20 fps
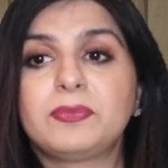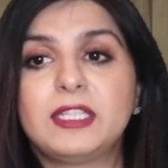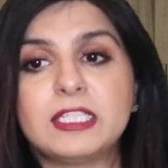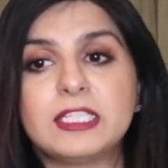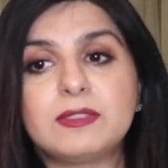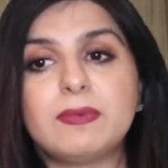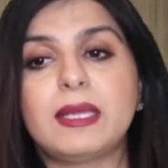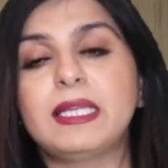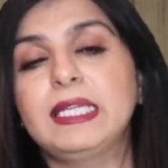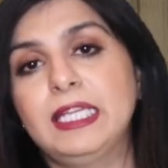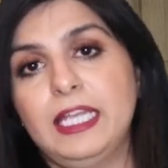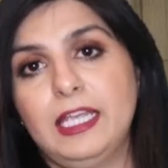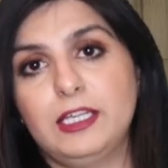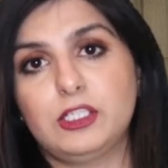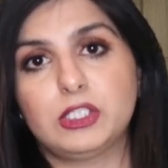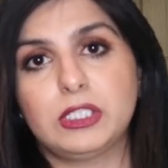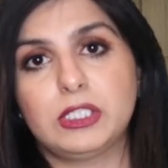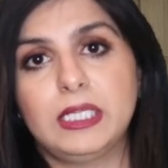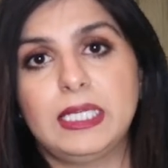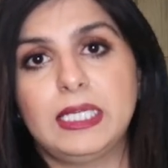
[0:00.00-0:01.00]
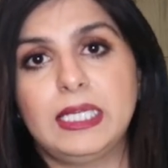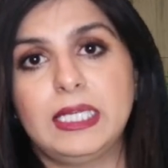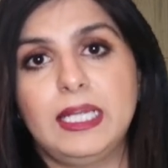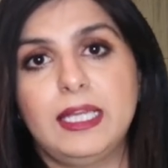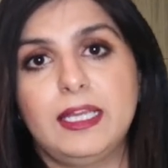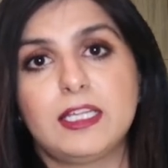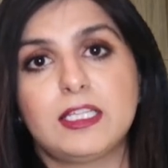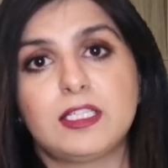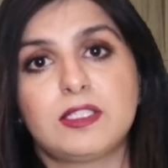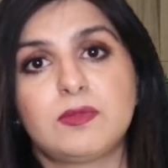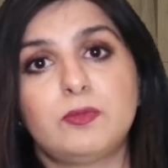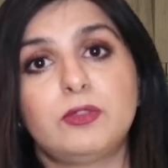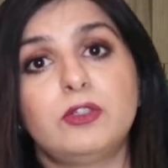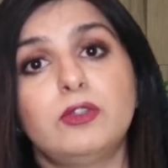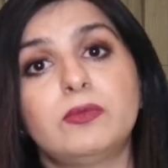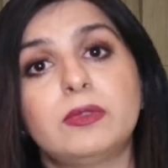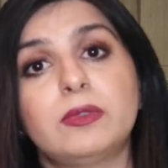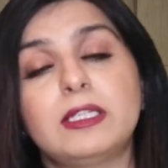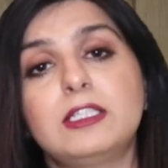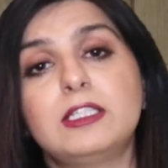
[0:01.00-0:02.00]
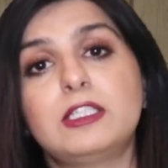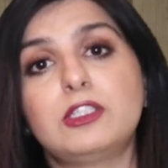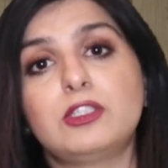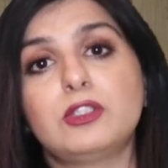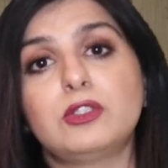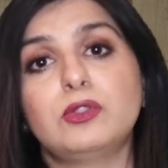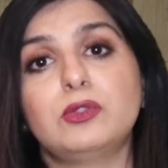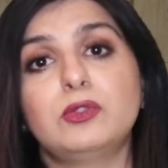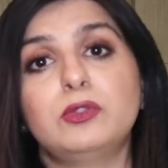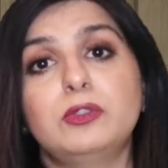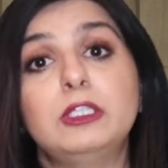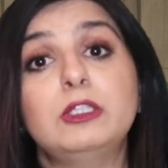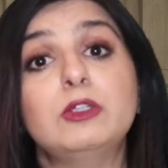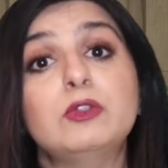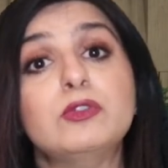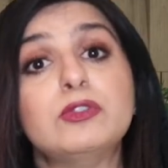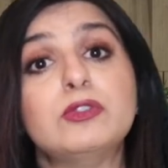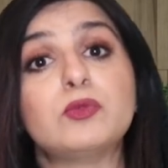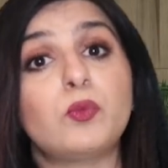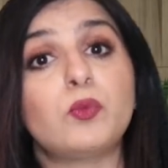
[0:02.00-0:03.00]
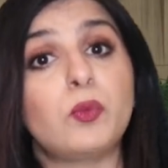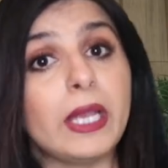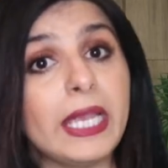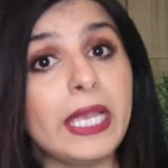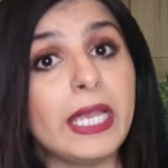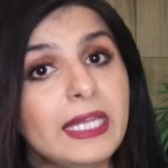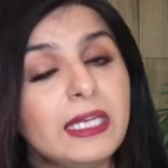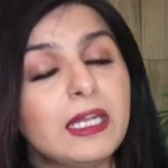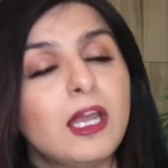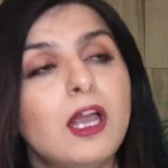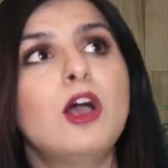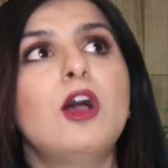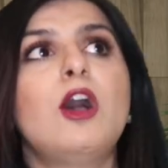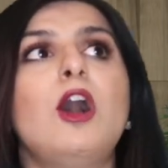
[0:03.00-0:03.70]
this medication is proven to use weight